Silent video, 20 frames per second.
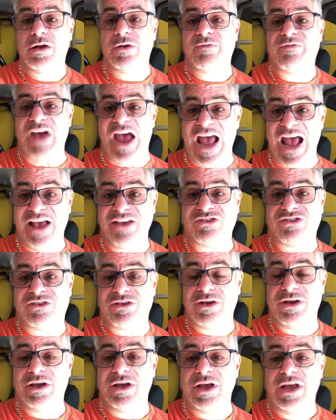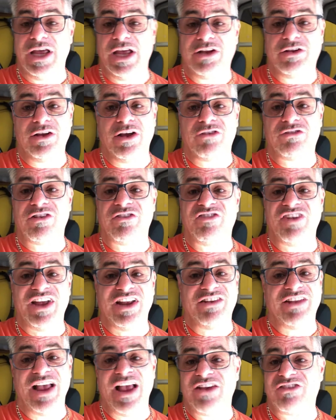fast. It does a
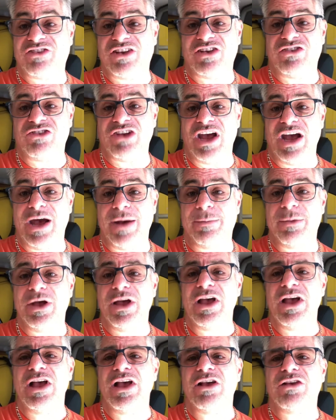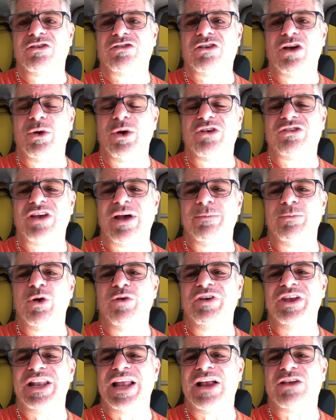fantastic job. So as I'm
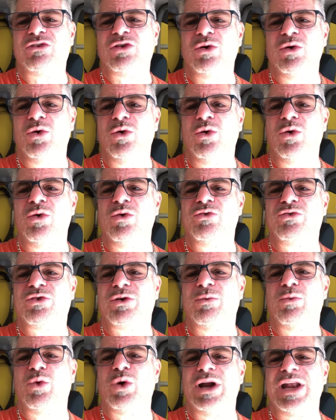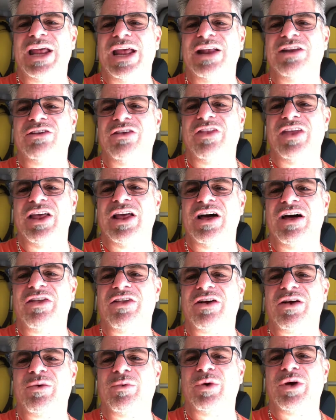moving that tool from one end to the
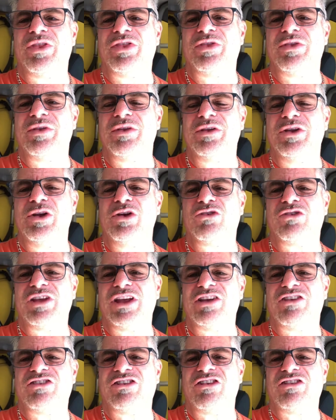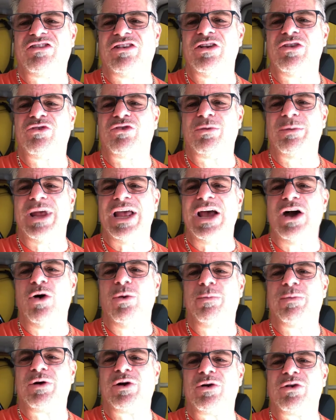other with usually assistance from a
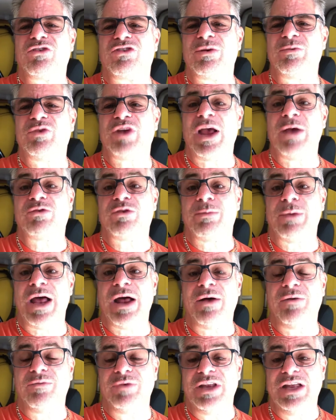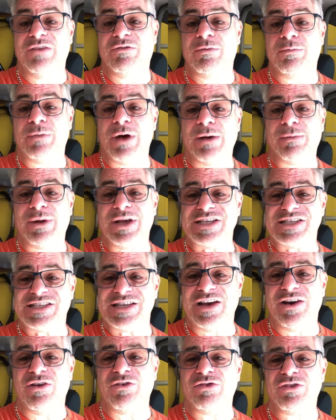helper, sometimes I'm out even by
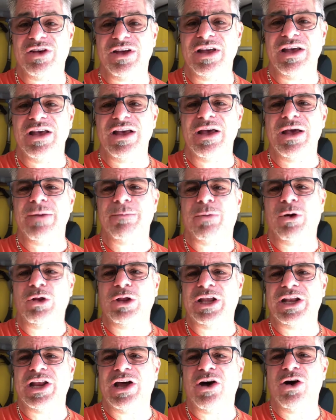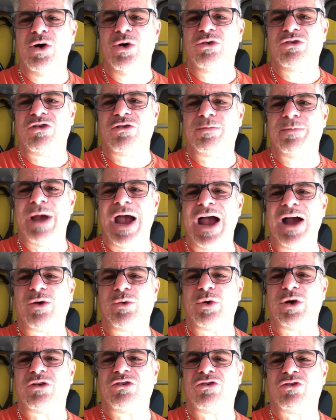myself, pulling the hoses
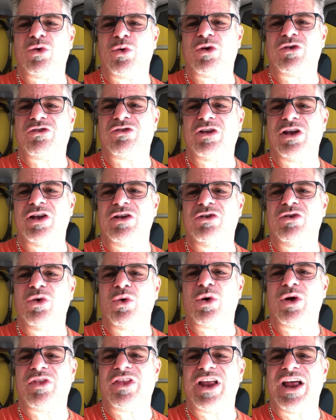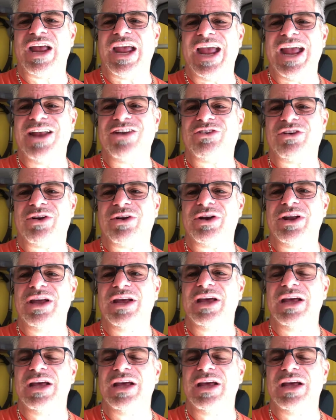backwards towards the door that I entered